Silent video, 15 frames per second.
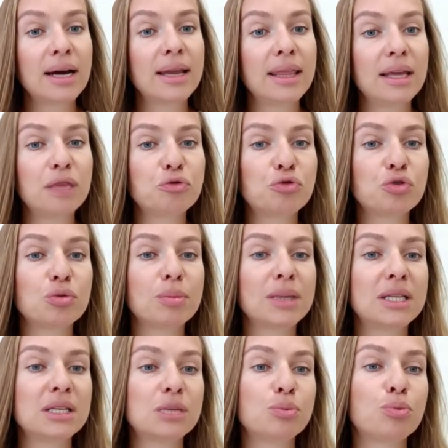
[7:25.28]
The
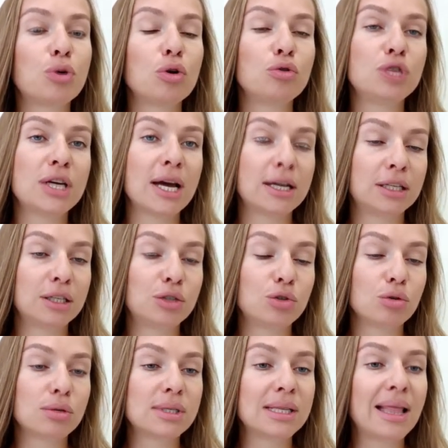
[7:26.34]
instrument is projected
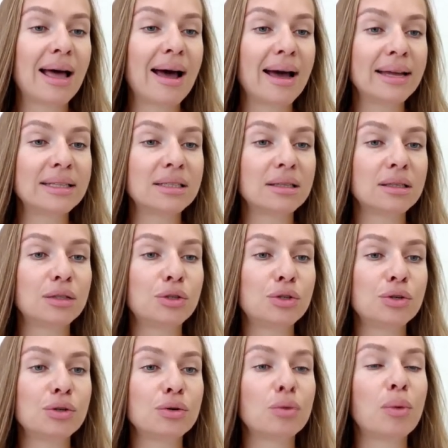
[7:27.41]
to slide
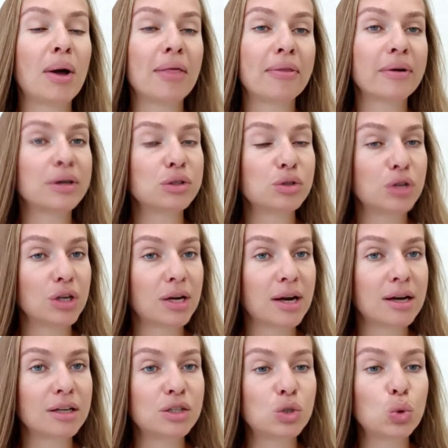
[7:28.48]
to
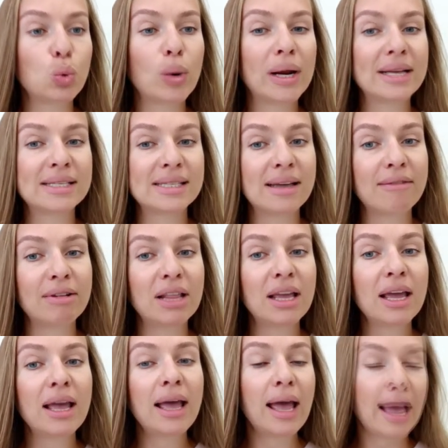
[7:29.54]

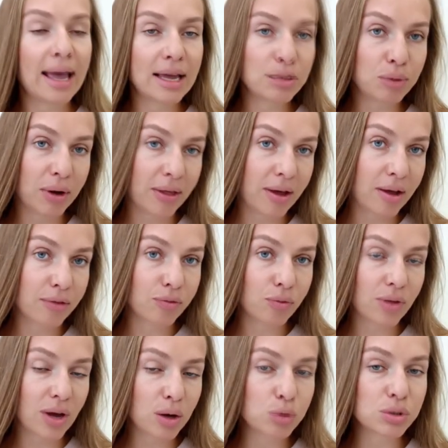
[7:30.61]
1,327 and
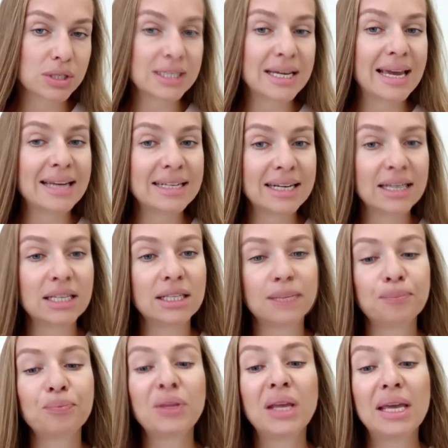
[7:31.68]

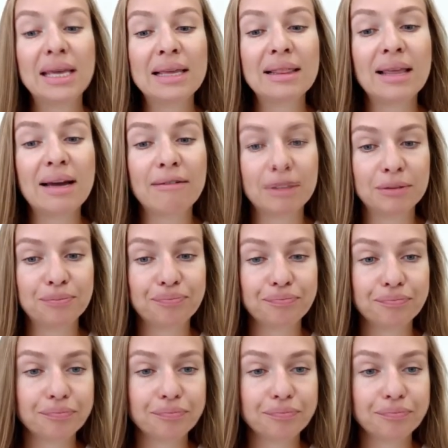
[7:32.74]
1,811.